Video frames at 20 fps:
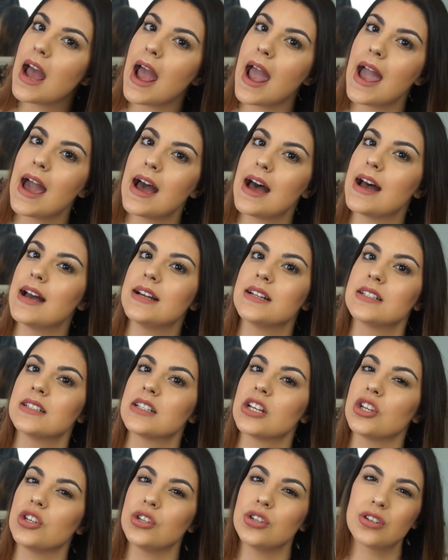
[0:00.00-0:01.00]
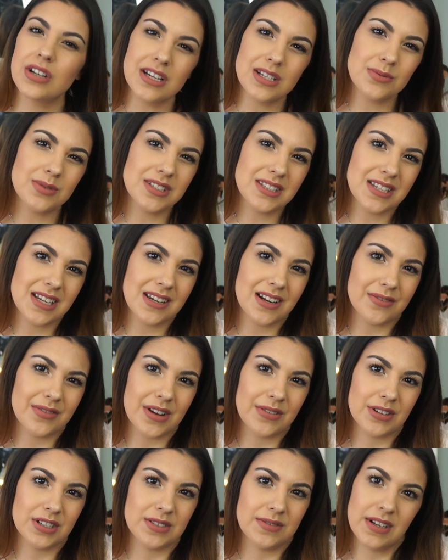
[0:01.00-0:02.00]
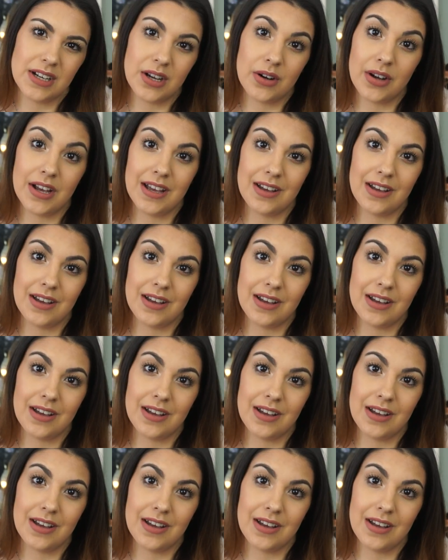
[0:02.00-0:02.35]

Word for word: And you guys will see in a favorites video